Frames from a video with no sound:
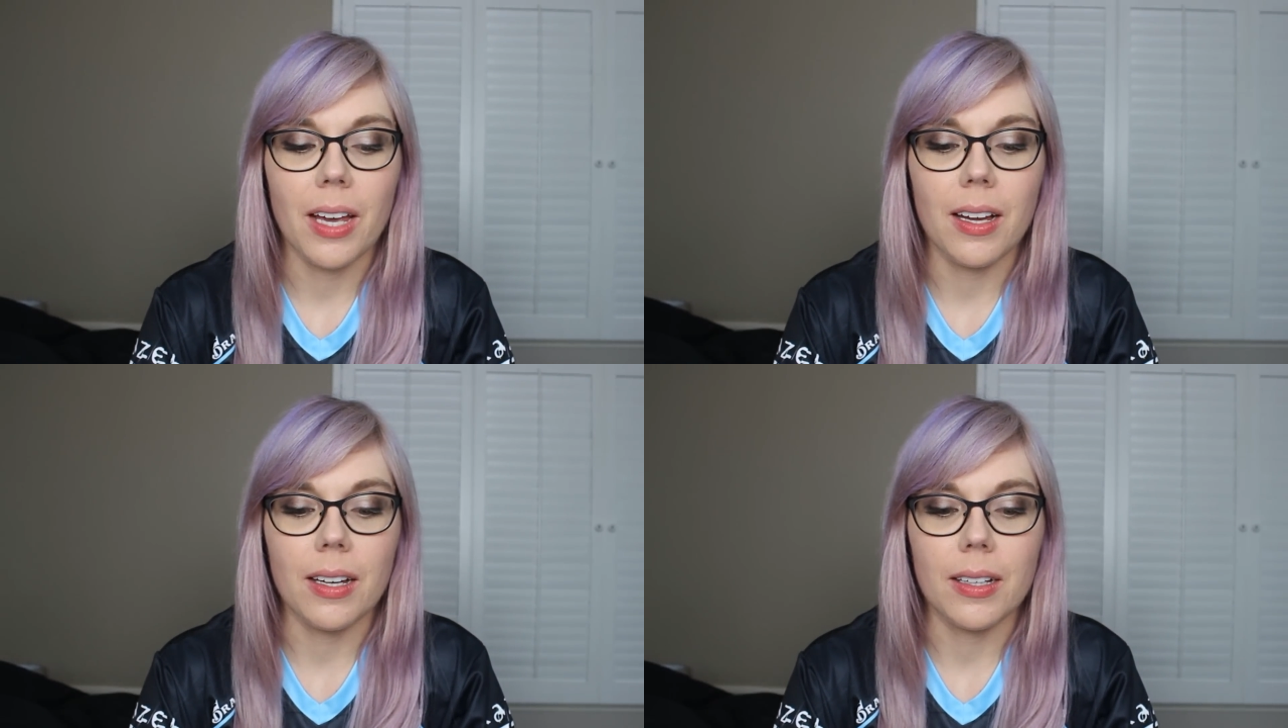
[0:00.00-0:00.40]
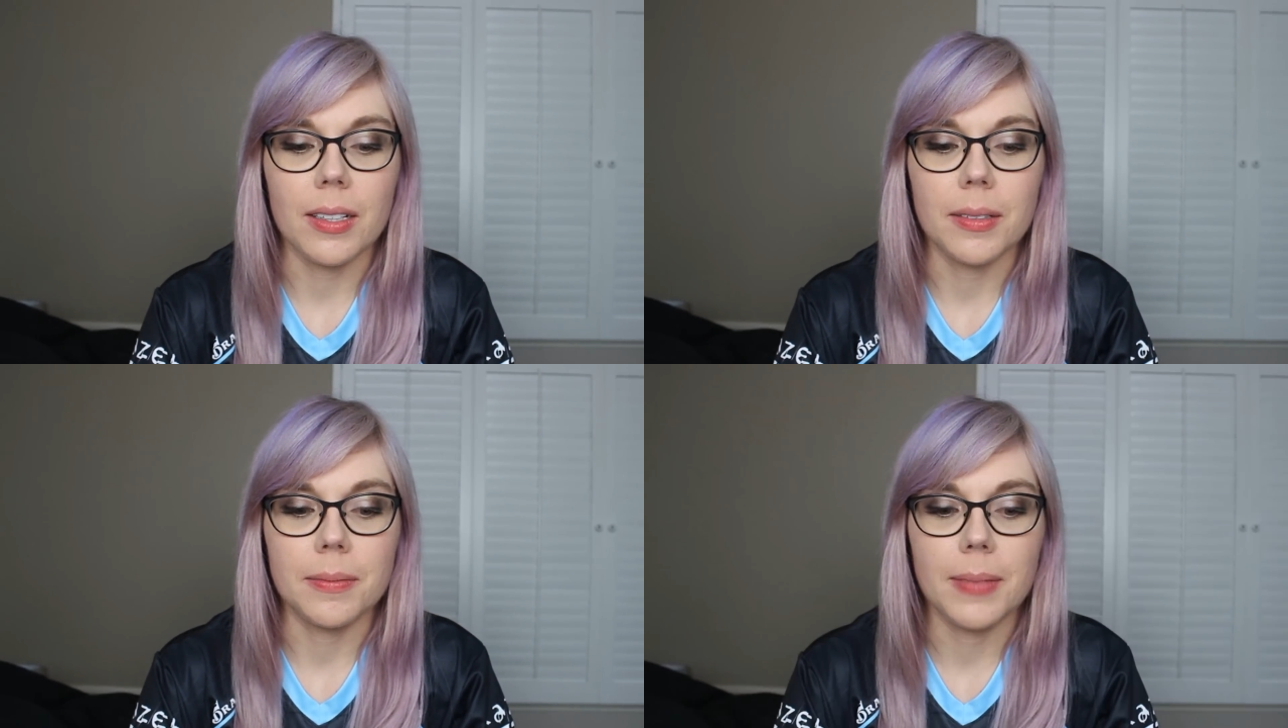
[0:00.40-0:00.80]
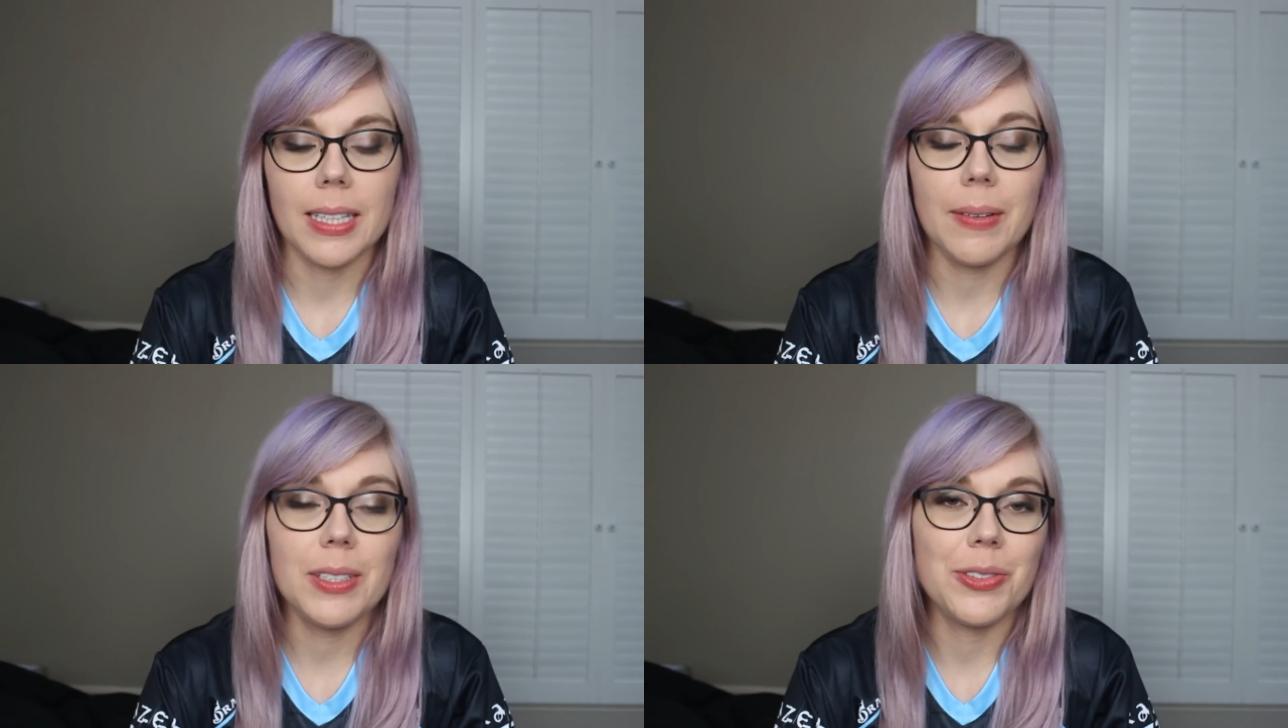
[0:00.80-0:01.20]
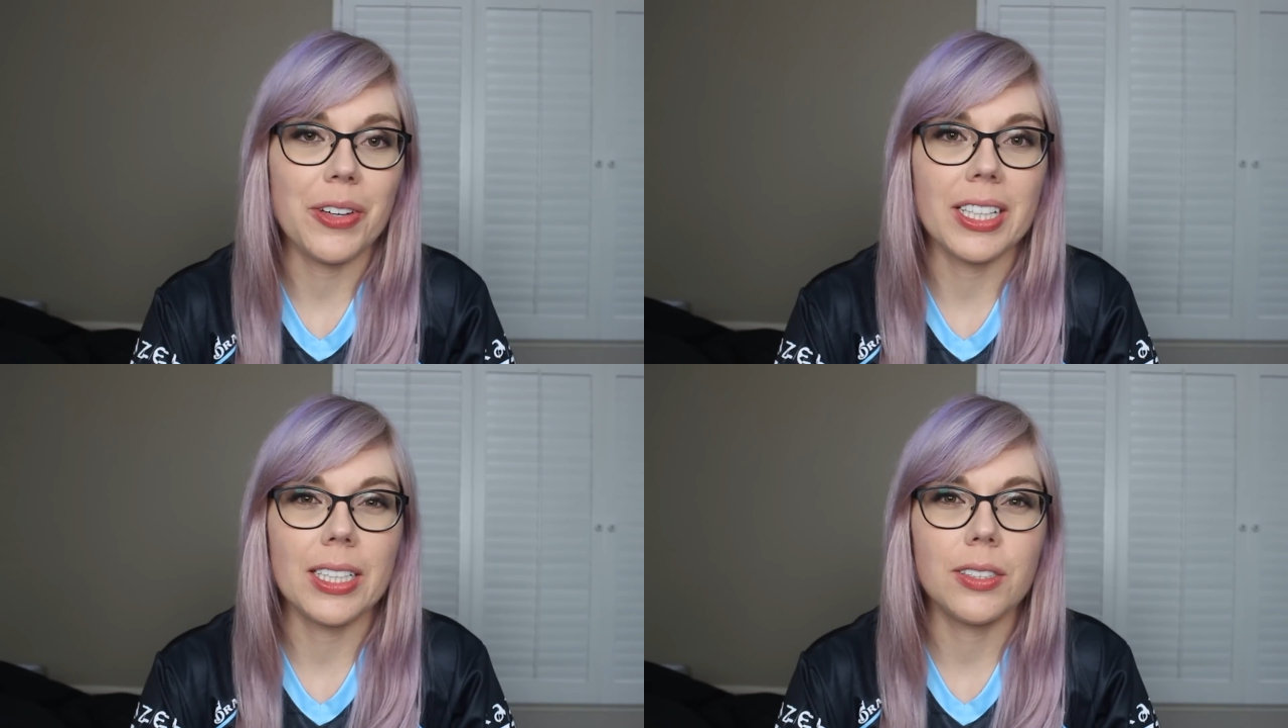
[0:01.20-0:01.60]
And that was
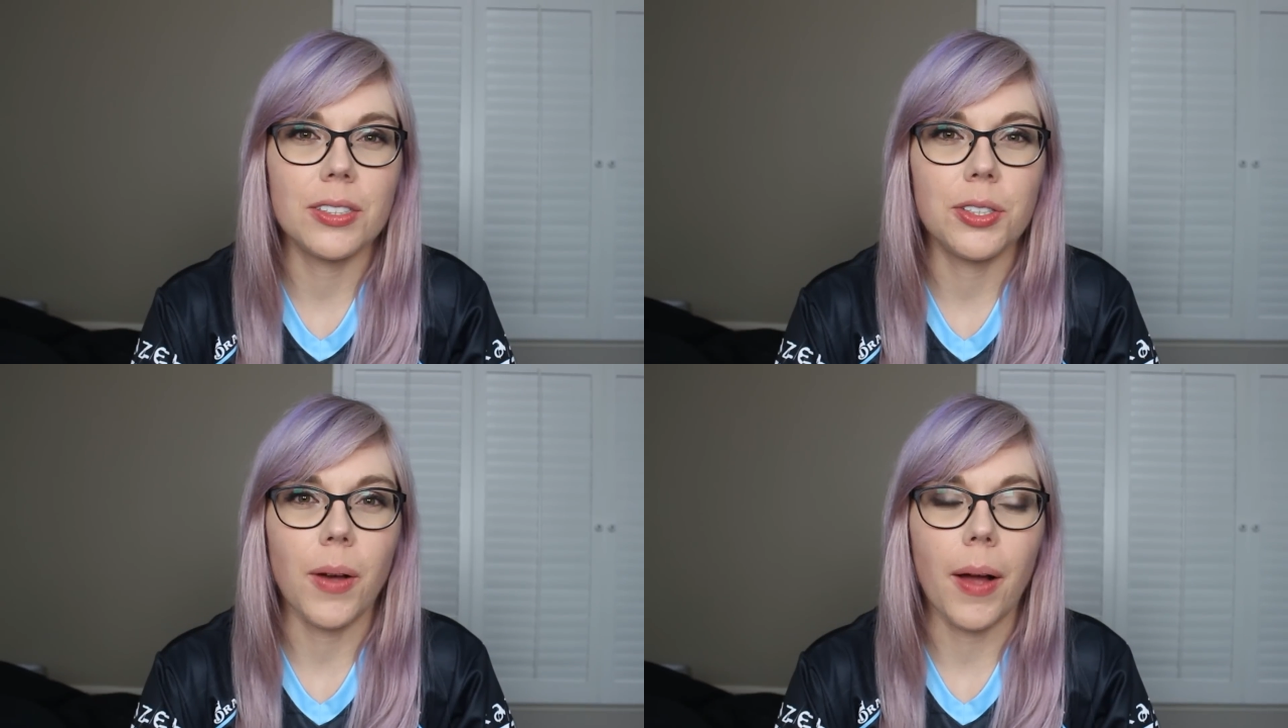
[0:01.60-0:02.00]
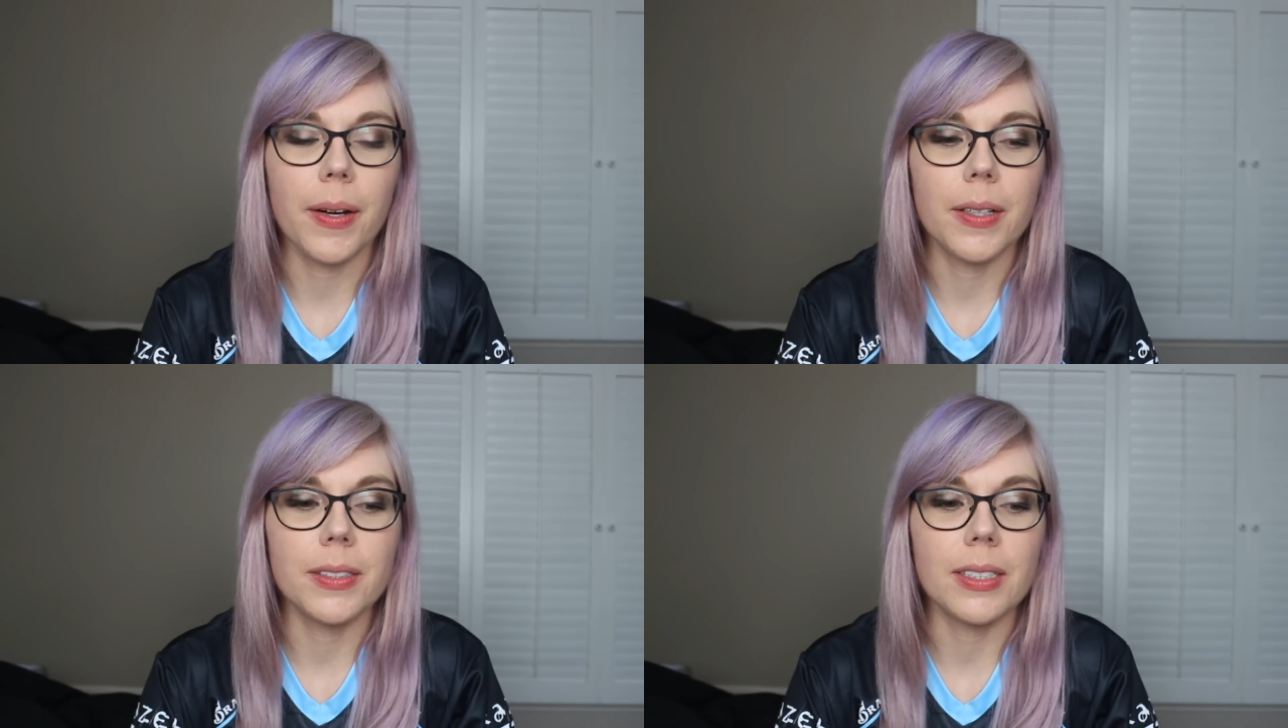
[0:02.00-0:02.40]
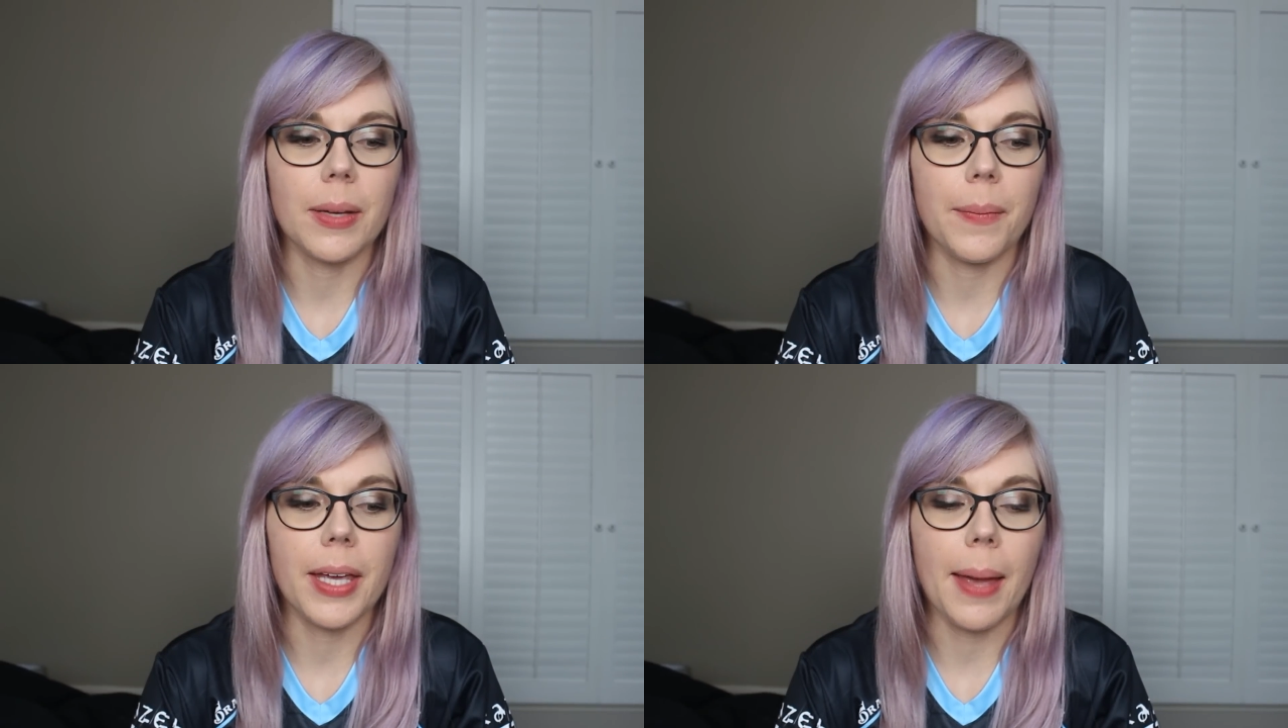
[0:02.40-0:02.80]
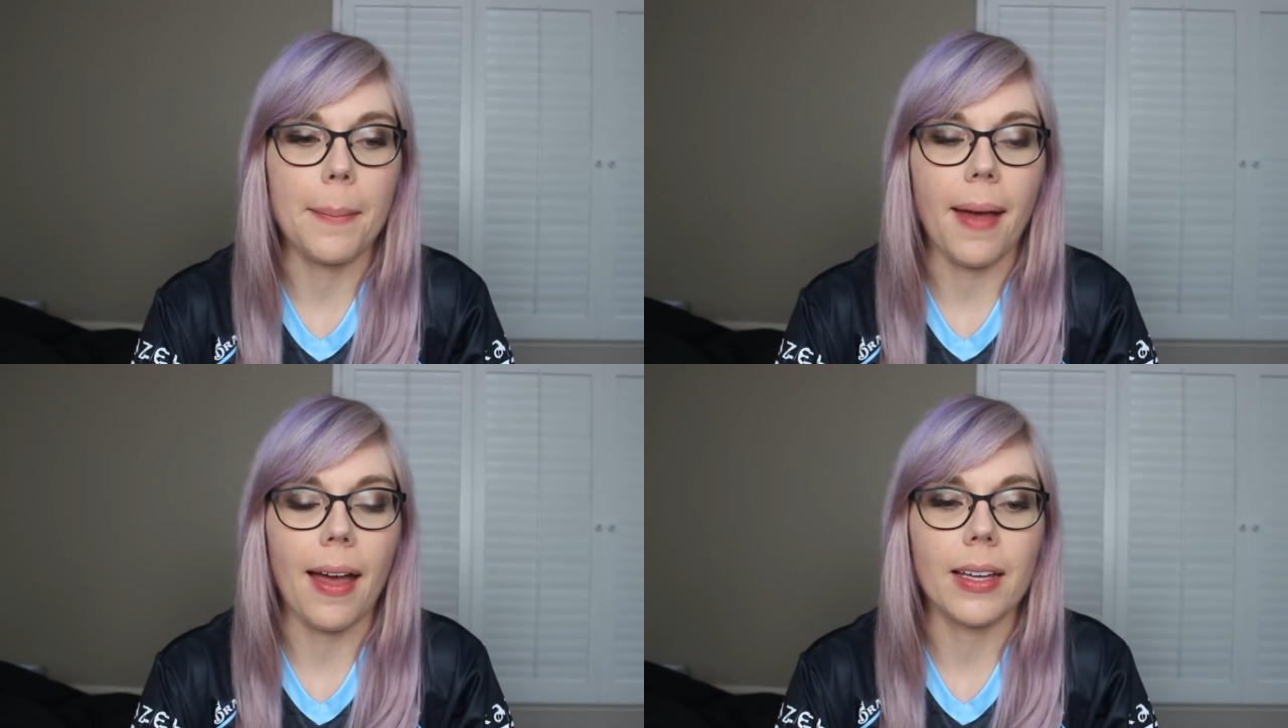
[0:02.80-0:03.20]
fun. It took 2 hours and then we
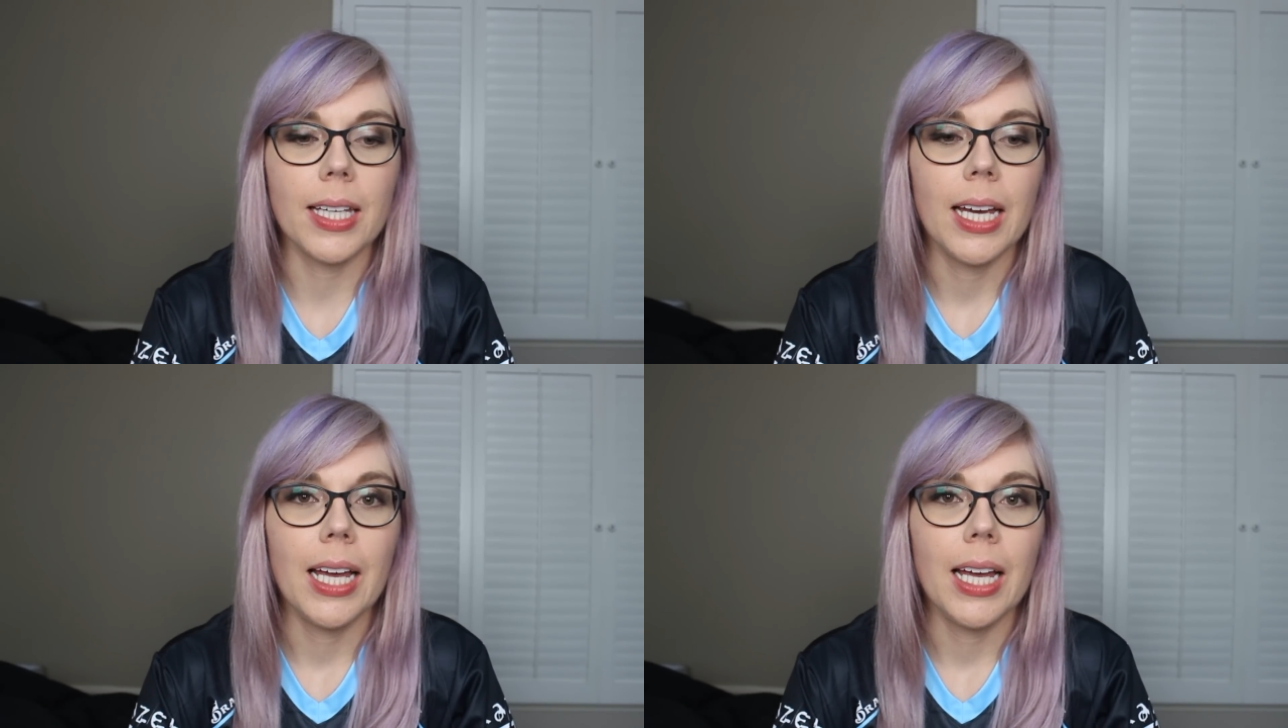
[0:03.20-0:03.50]
came back